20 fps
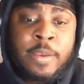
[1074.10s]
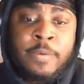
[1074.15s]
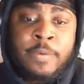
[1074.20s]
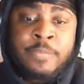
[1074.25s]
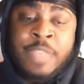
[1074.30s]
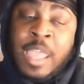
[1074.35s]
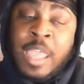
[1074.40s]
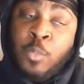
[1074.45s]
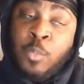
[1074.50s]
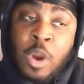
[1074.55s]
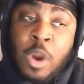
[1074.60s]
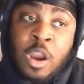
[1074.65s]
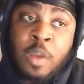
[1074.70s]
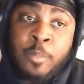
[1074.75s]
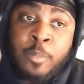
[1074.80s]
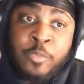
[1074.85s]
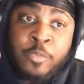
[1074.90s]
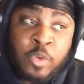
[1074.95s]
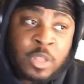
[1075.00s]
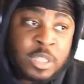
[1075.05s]
They were
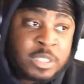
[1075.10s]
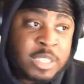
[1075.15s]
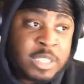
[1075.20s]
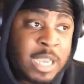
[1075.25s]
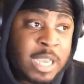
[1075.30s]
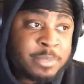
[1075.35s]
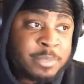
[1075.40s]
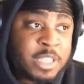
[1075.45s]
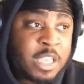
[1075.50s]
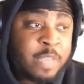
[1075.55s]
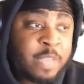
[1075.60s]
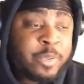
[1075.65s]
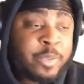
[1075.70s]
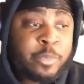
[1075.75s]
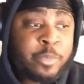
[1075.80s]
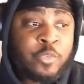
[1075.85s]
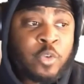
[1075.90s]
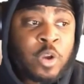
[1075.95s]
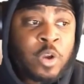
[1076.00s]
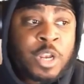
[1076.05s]
before the time skip and
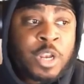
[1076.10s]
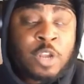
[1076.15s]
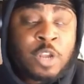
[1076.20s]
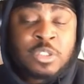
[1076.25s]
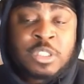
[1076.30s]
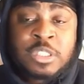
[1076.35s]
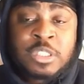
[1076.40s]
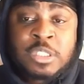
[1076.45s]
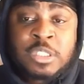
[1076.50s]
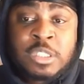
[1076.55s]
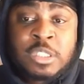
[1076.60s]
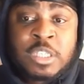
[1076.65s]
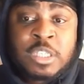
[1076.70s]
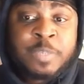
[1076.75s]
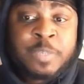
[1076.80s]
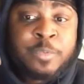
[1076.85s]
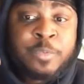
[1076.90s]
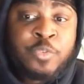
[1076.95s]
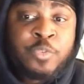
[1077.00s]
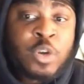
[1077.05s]
before Narrow 66
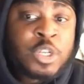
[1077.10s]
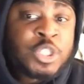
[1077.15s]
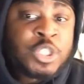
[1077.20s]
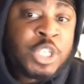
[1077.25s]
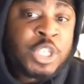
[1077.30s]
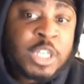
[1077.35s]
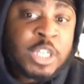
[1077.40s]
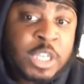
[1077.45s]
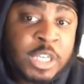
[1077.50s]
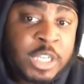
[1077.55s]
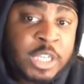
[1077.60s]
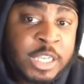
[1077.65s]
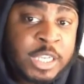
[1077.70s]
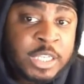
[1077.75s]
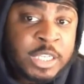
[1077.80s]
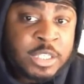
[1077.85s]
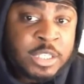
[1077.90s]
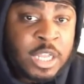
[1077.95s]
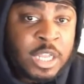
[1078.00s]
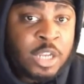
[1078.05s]
and before Jin, Colleen,
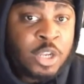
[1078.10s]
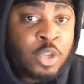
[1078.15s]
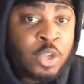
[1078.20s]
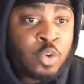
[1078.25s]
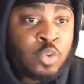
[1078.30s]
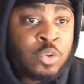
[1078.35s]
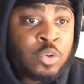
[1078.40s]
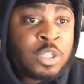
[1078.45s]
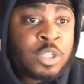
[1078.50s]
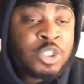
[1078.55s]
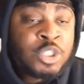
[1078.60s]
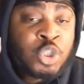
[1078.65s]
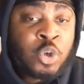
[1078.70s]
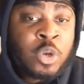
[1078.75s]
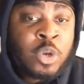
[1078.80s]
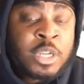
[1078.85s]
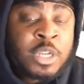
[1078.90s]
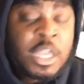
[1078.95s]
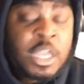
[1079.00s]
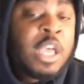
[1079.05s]
and Laguna
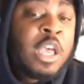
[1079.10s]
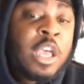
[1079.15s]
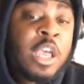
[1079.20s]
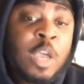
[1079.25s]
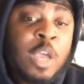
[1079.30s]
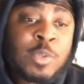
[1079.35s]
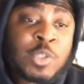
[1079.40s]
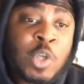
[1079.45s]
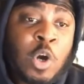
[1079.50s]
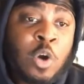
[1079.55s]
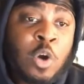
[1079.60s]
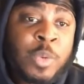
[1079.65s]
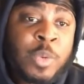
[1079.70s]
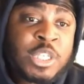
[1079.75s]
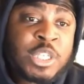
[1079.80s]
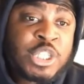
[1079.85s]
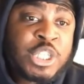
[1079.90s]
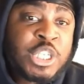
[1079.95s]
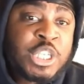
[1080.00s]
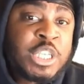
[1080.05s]
joined. It was
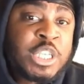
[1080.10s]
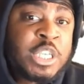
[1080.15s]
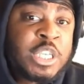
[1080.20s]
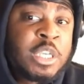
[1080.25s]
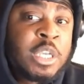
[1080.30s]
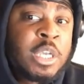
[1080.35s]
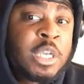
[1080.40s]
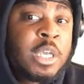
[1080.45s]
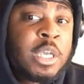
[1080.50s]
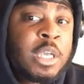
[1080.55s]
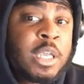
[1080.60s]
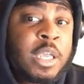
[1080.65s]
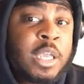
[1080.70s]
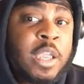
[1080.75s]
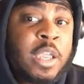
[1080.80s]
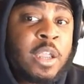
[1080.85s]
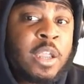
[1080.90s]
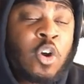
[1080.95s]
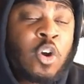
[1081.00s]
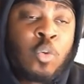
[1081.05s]
always Shiki
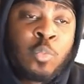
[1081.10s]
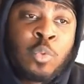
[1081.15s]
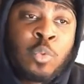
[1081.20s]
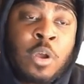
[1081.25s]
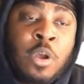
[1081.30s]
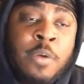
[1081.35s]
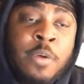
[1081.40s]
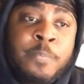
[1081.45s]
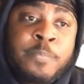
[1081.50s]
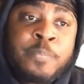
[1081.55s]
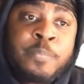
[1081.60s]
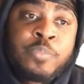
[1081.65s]
and Homura.